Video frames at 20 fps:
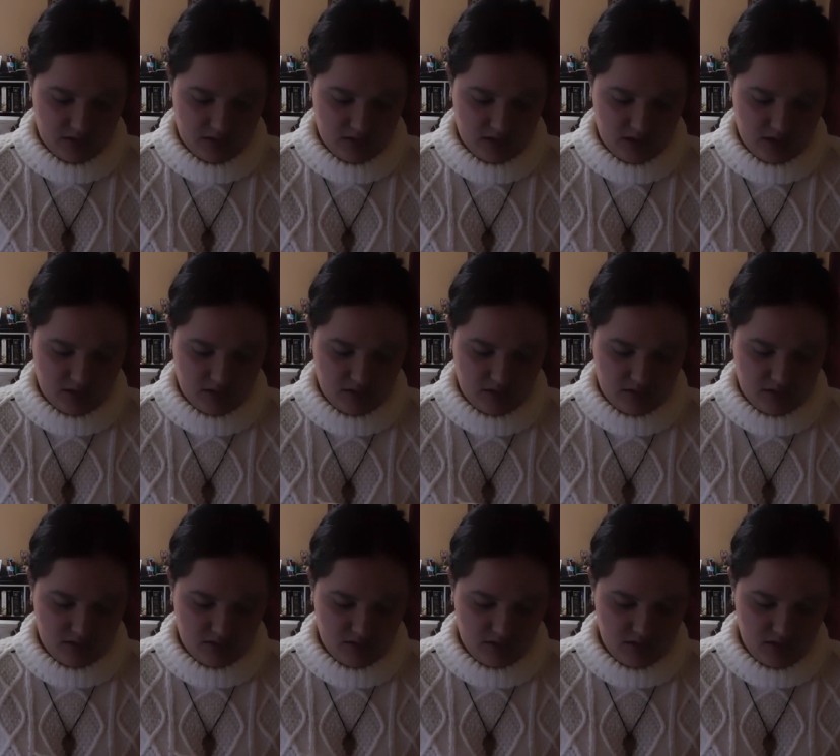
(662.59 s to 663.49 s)
I don't
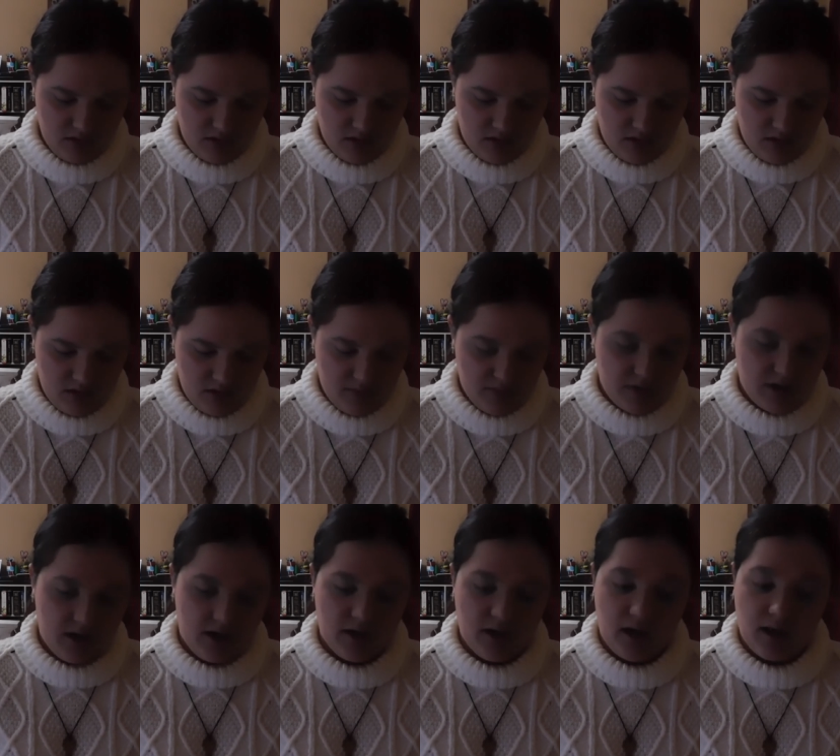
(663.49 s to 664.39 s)
know. But
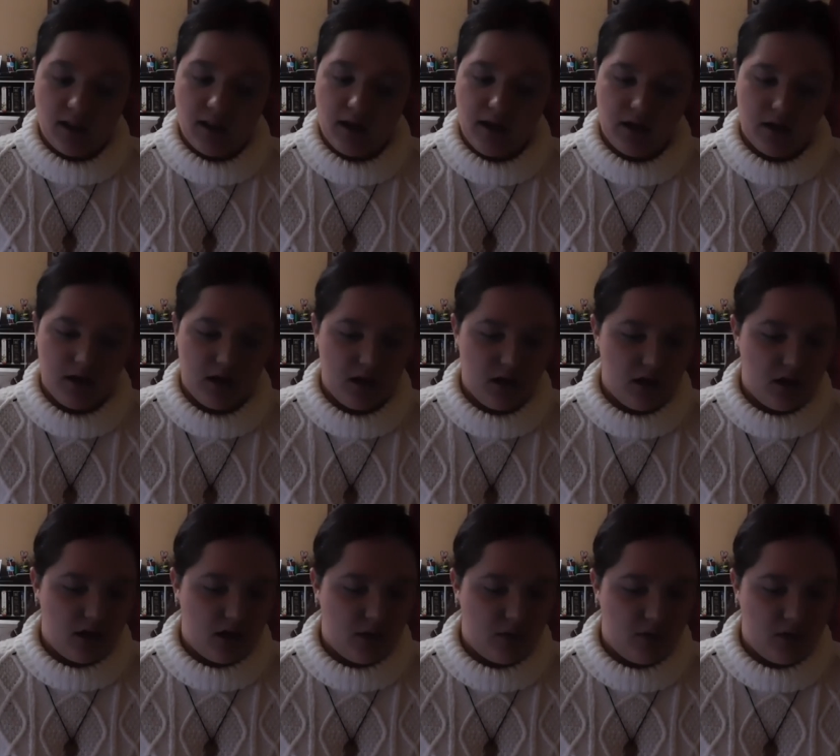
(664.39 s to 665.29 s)
I, I like it, and
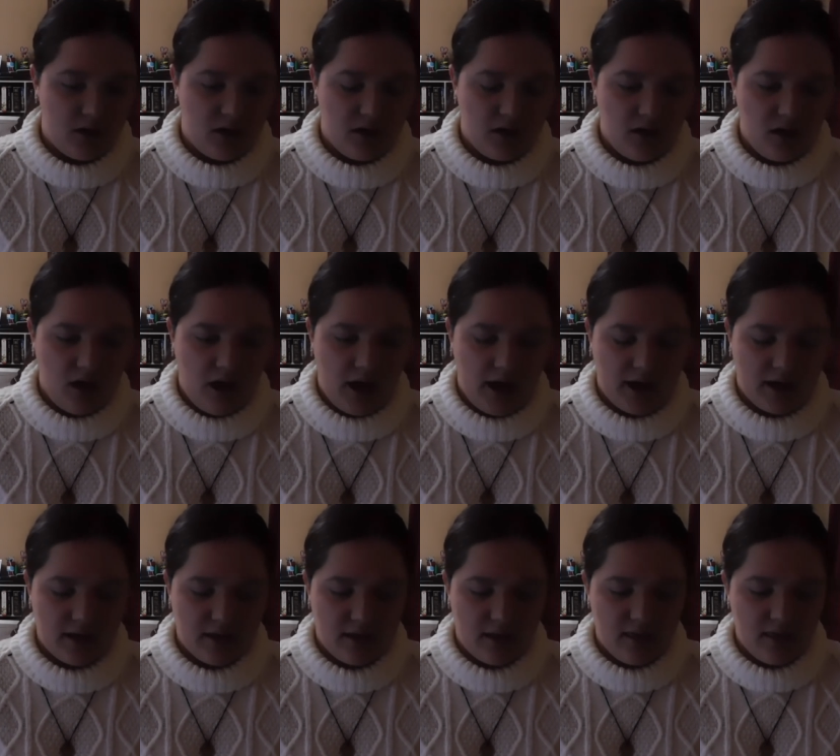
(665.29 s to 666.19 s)
I want to
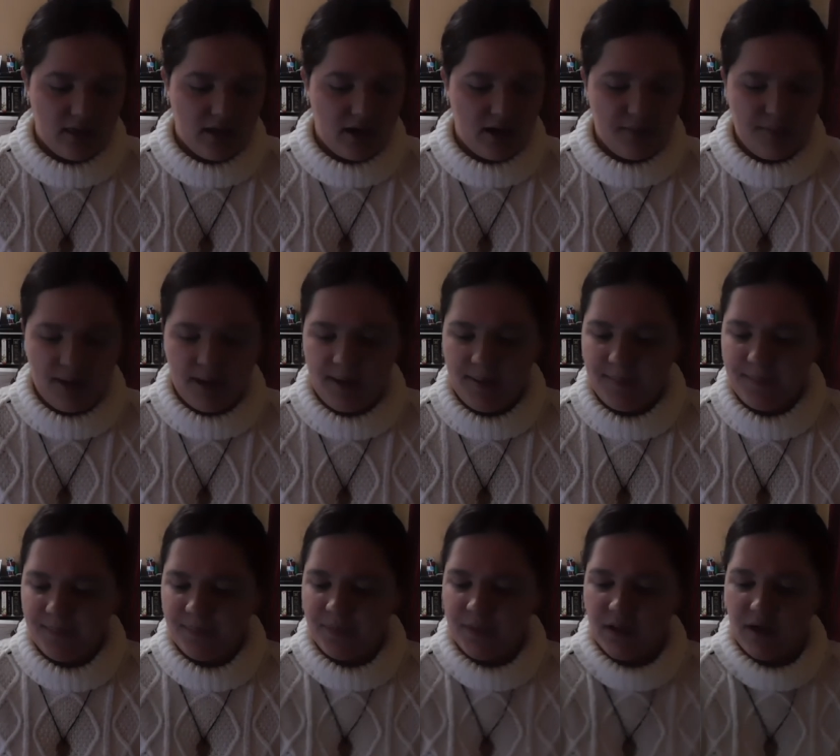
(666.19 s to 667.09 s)
accent that a bit,
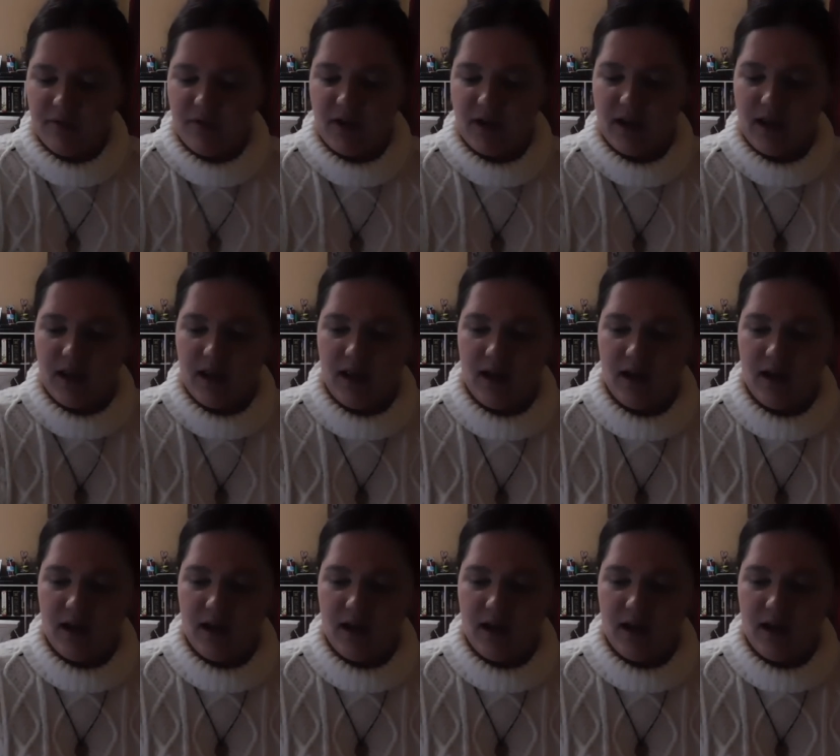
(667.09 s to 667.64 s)
if I can.